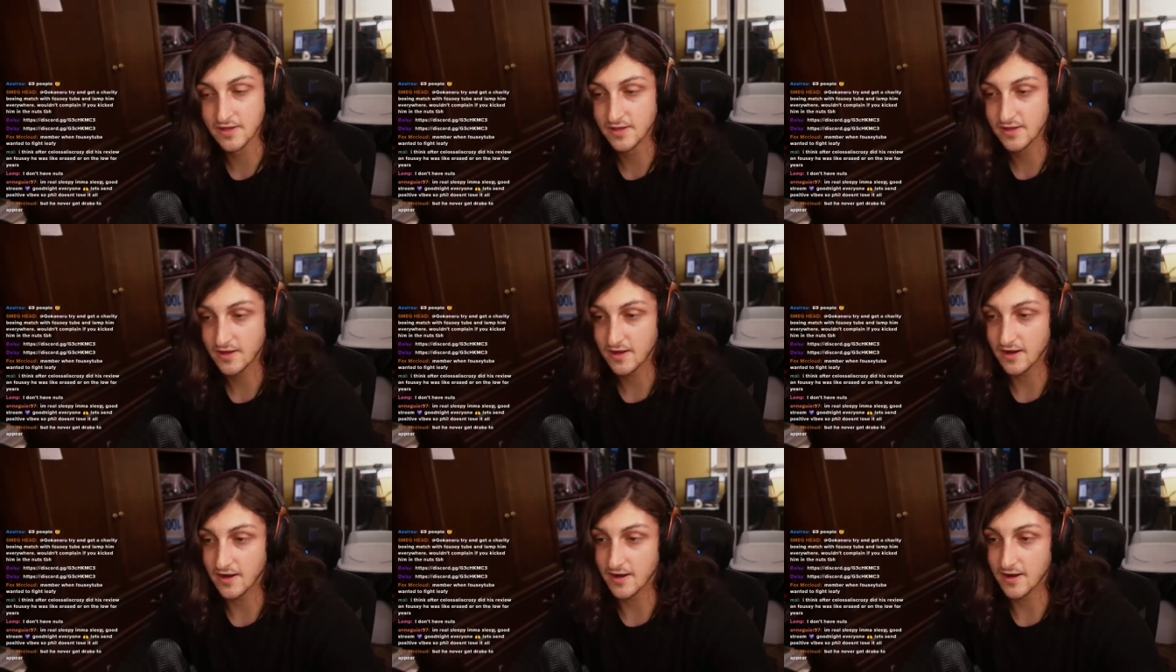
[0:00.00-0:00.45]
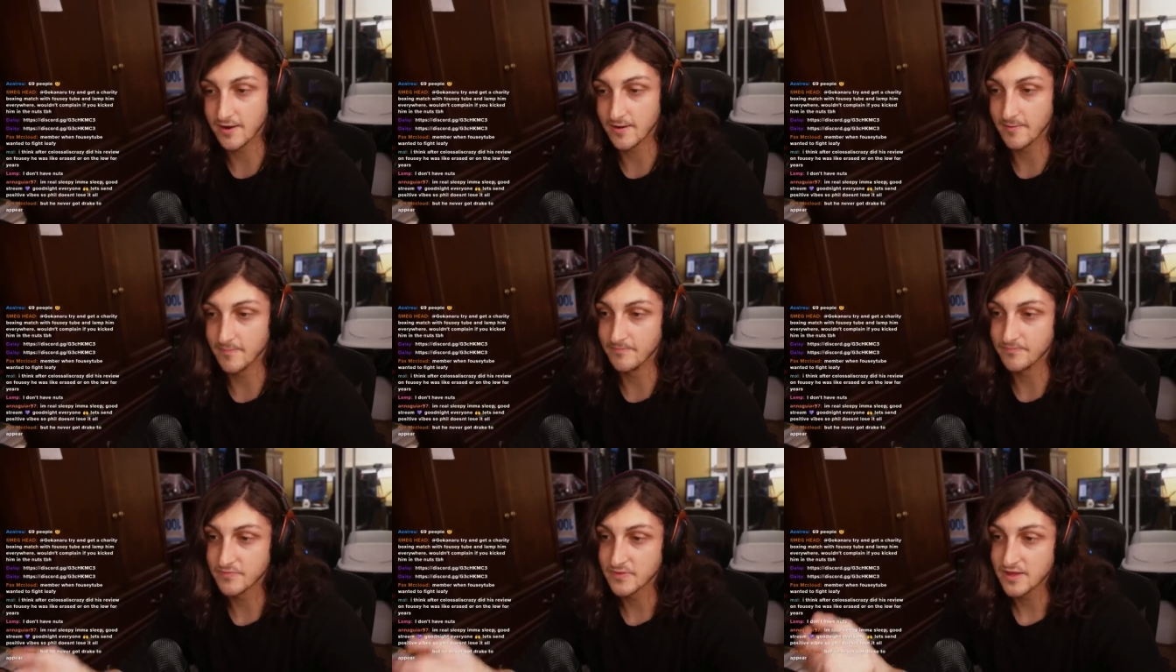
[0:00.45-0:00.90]

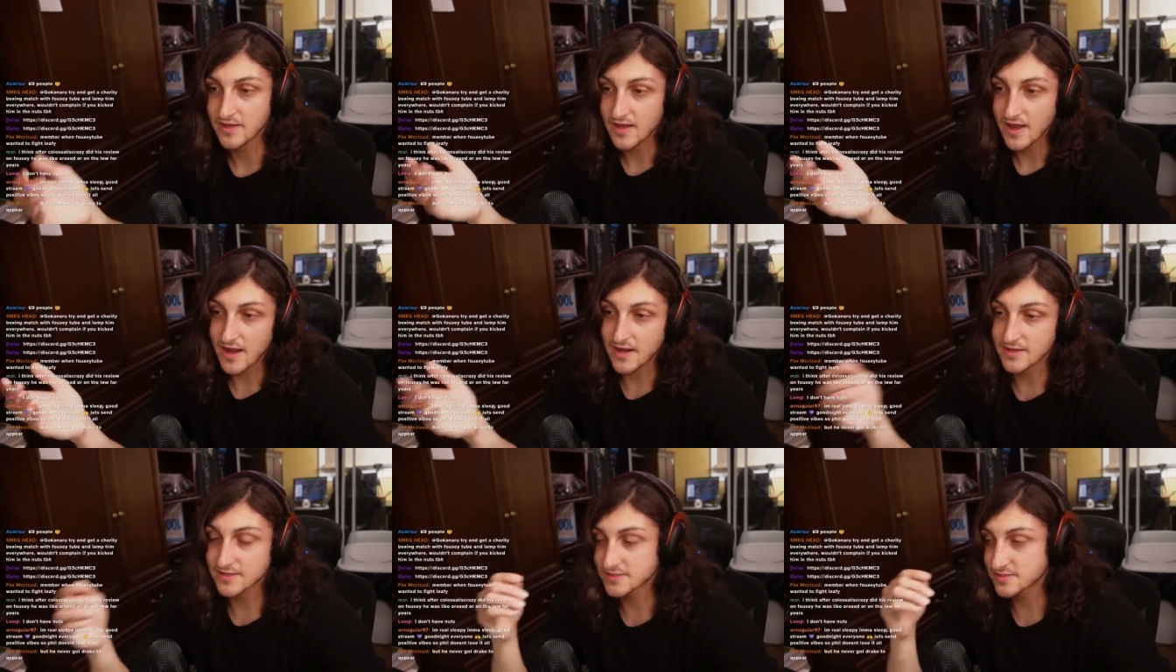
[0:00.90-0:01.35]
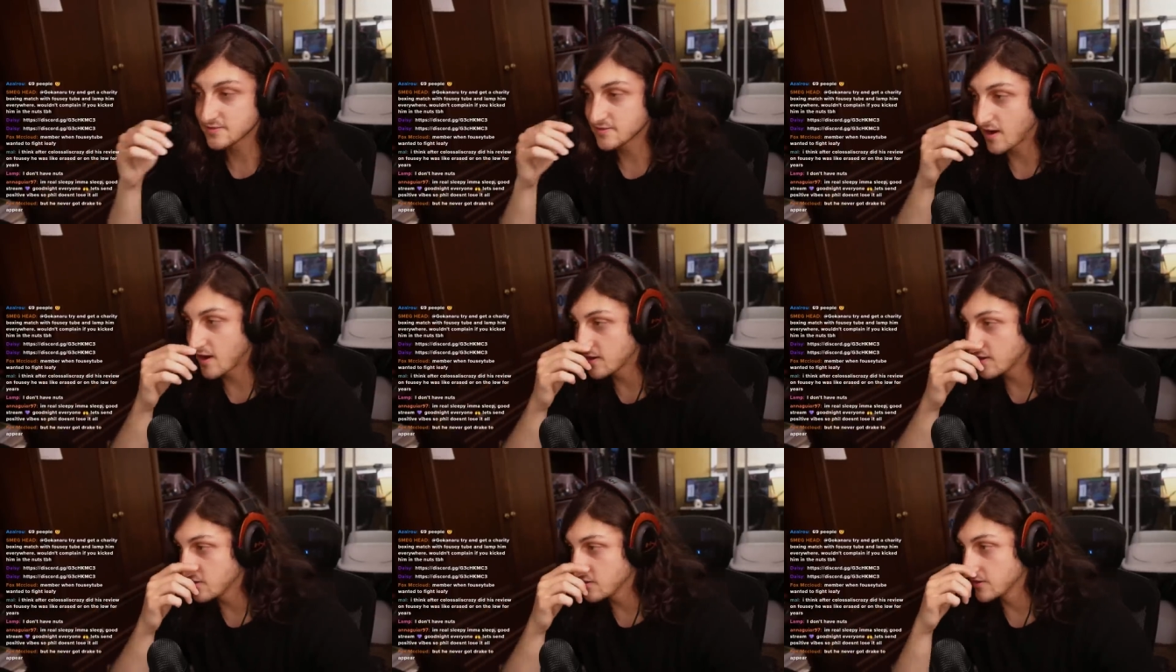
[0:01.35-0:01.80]
Um, and it's
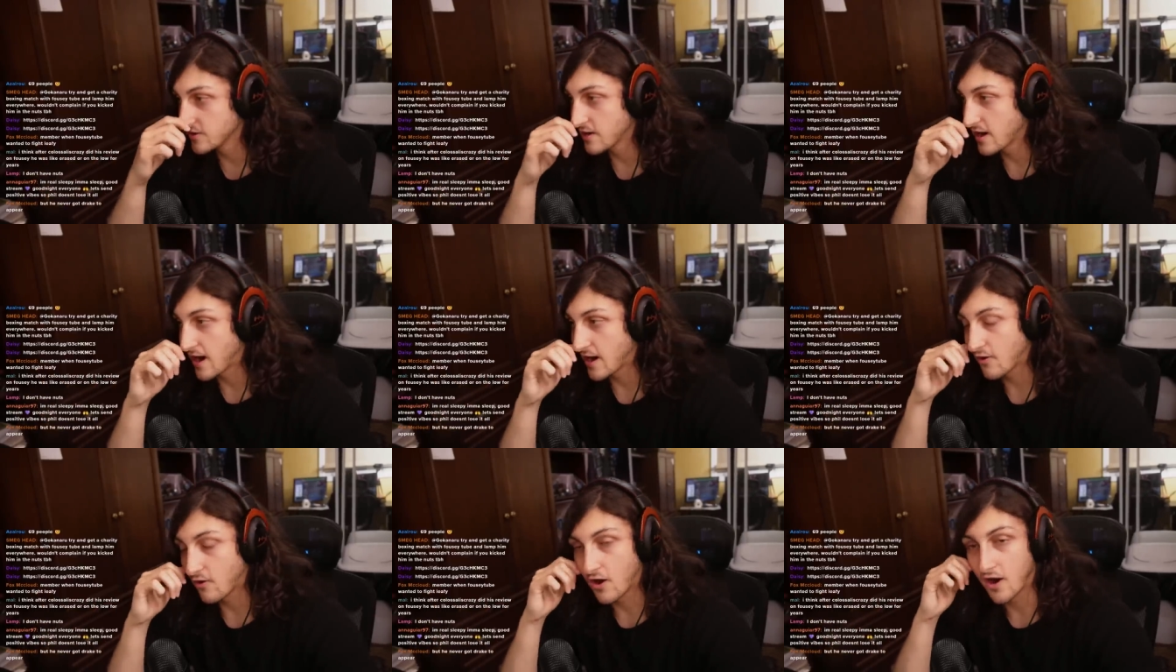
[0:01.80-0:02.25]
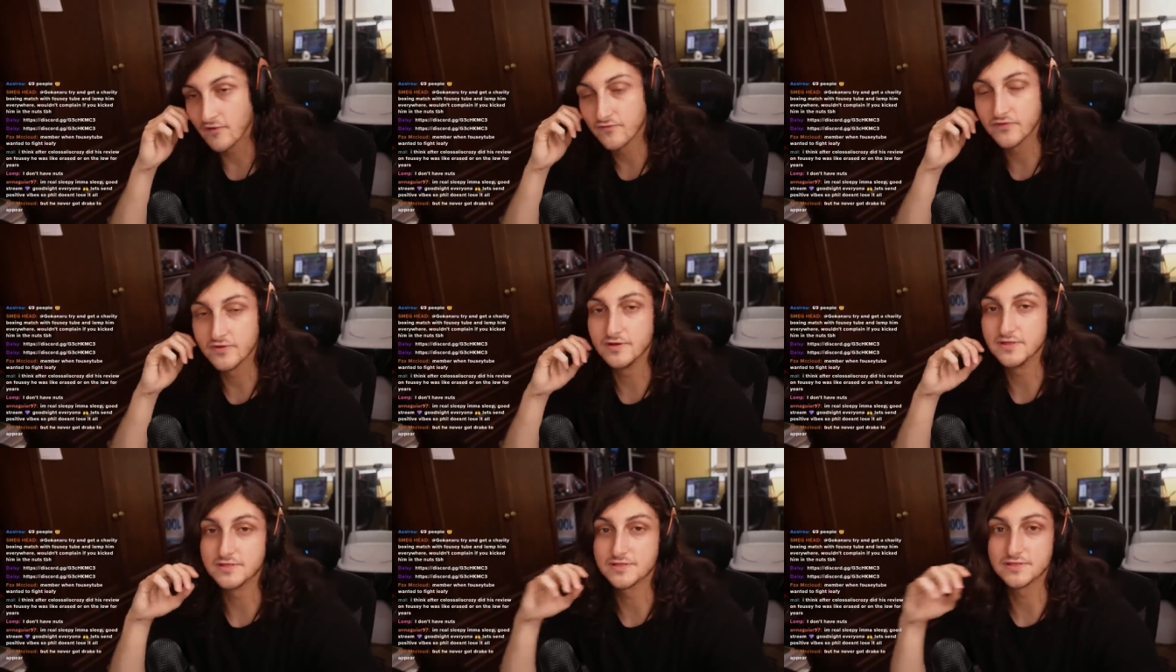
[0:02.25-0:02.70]
unclear how
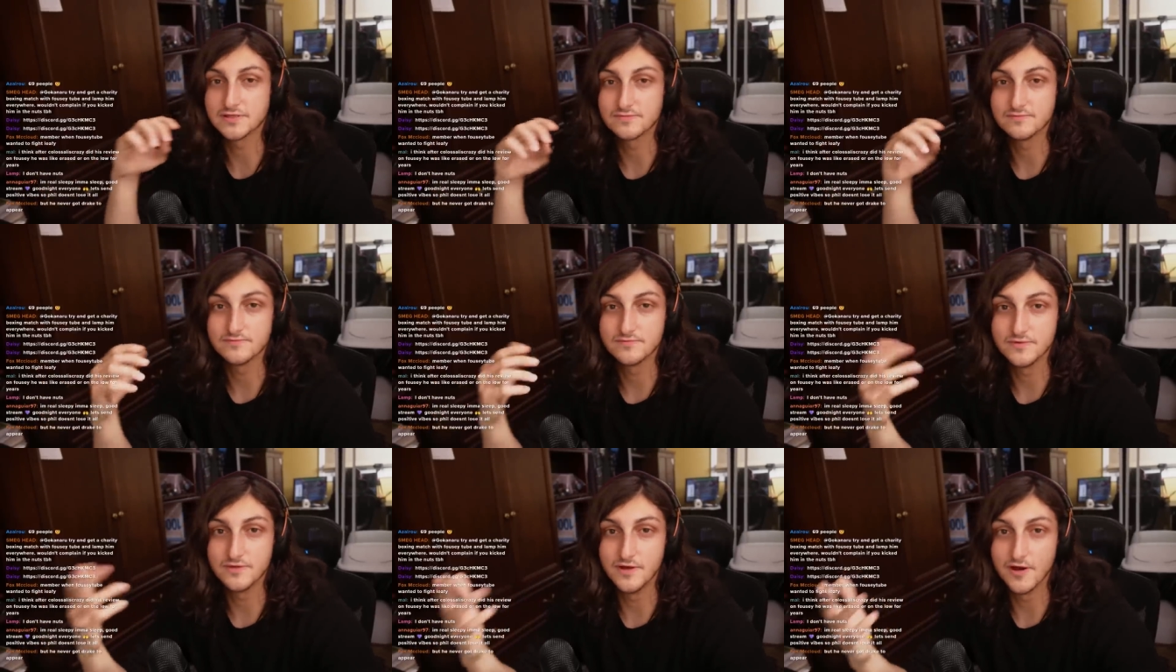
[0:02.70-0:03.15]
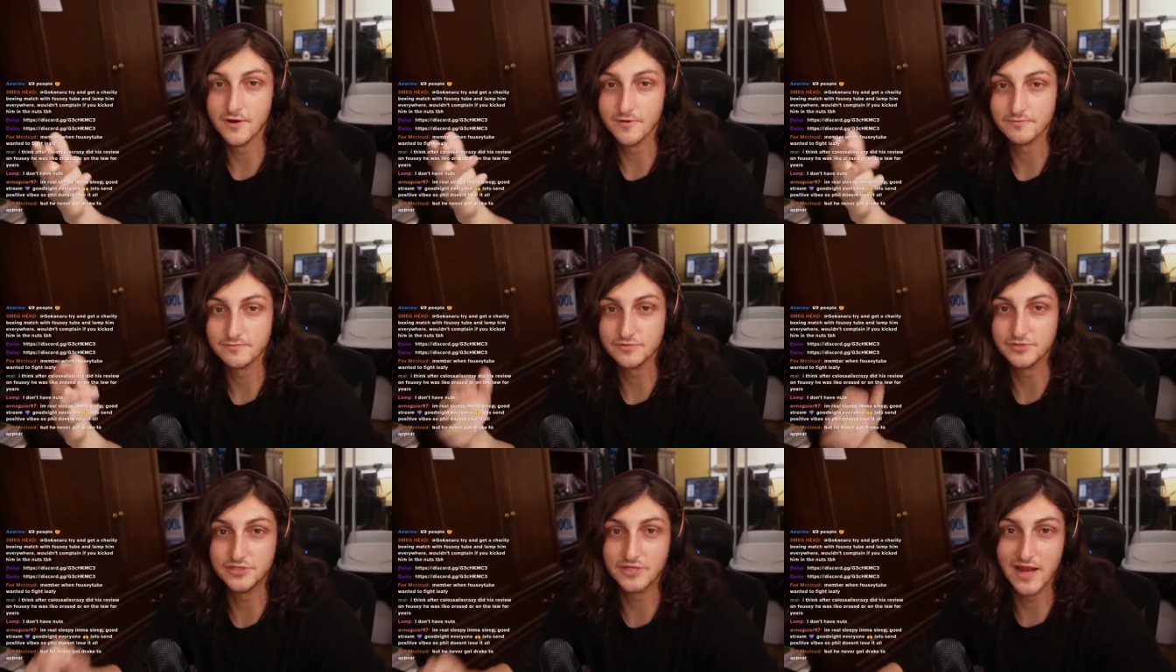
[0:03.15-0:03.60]
often it's, you know,
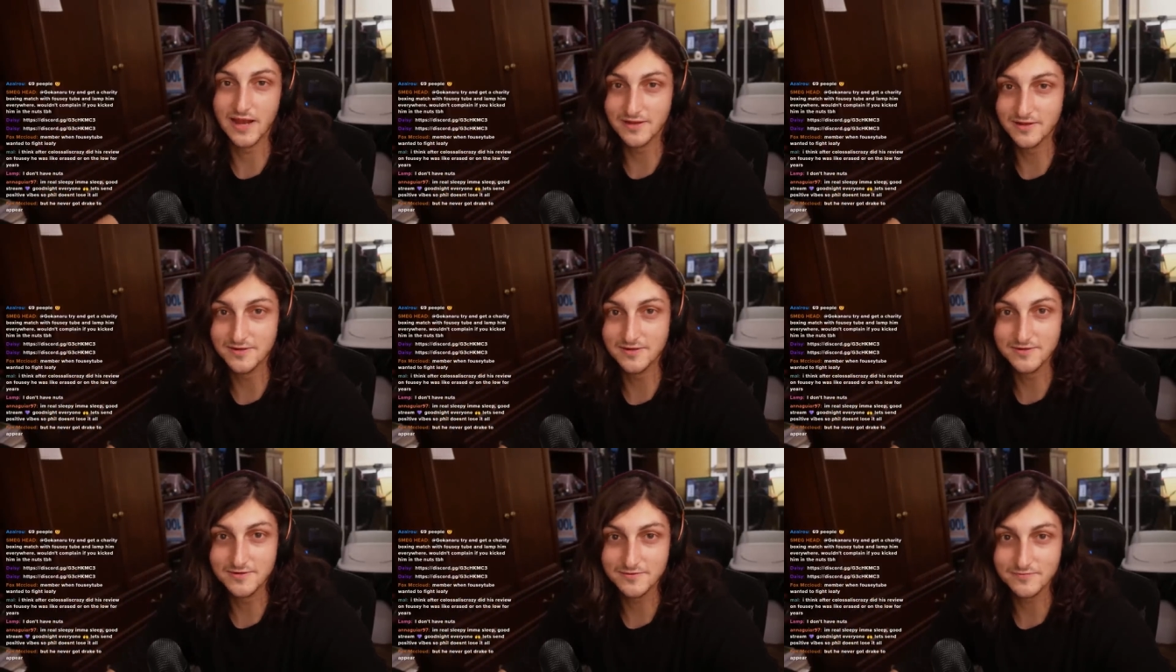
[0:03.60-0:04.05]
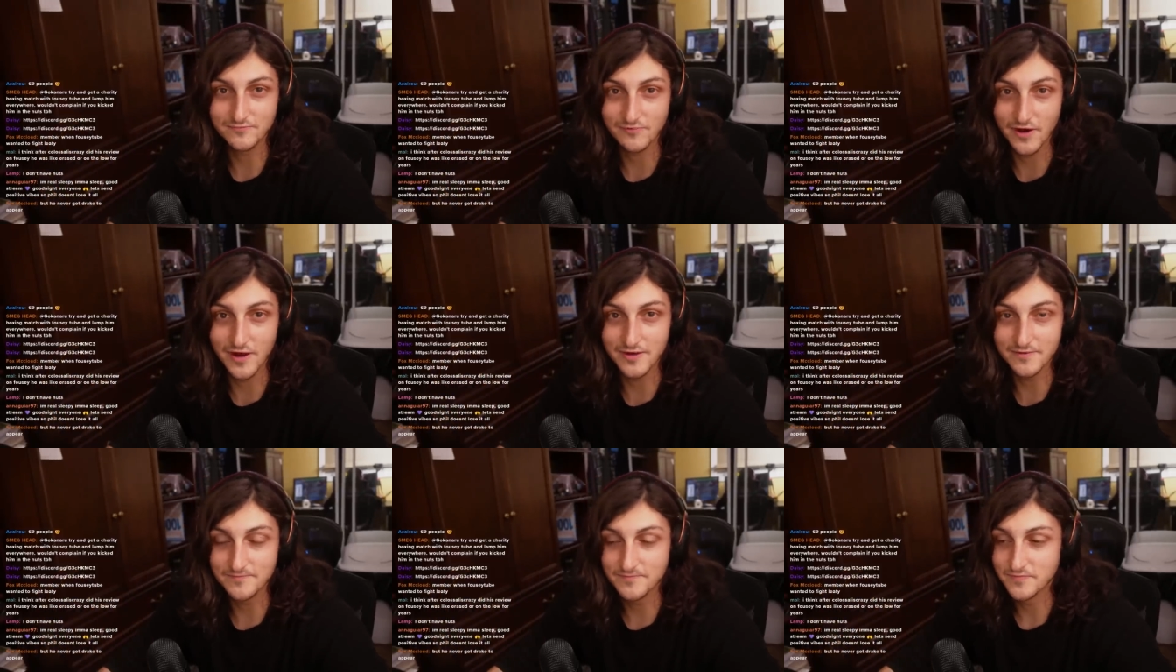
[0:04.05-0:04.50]
jaded,
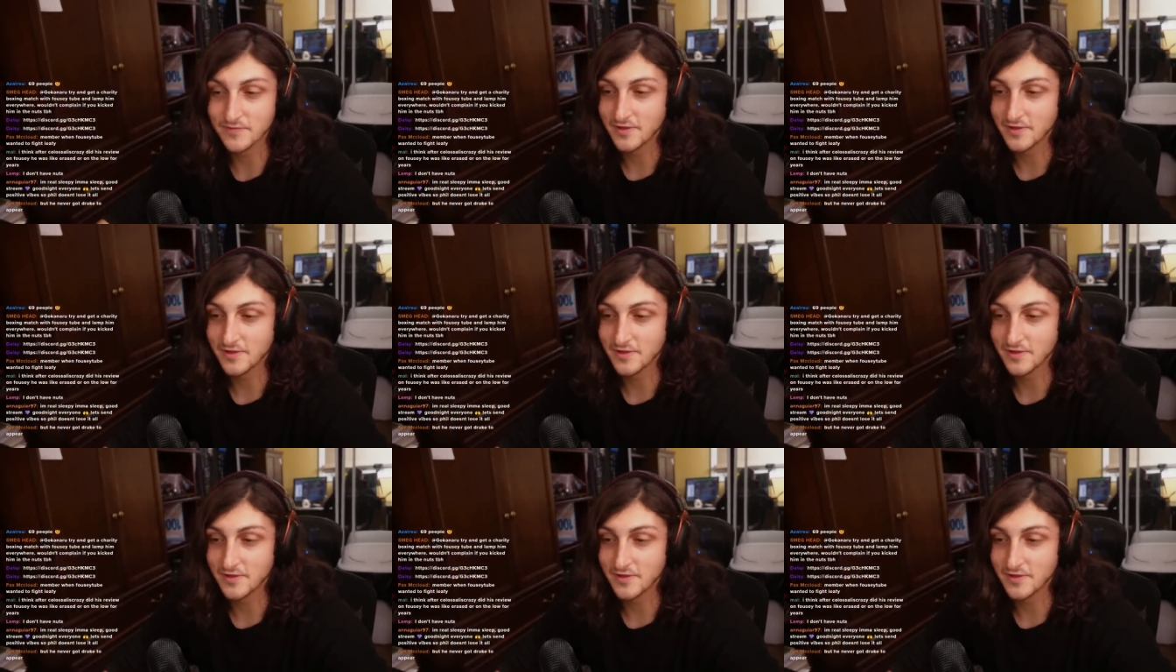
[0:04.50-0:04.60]
right?